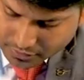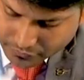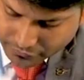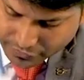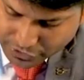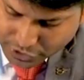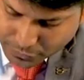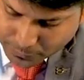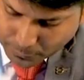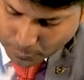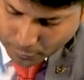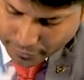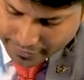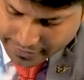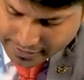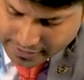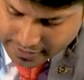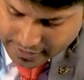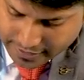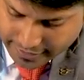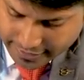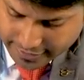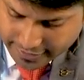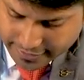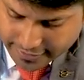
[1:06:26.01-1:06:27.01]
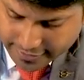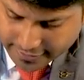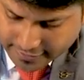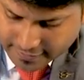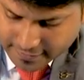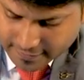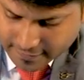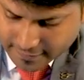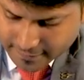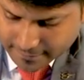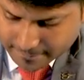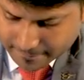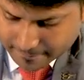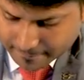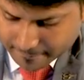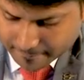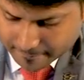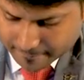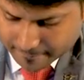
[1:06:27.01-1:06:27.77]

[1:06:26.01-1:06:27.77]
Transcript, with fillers: which poisoning it is.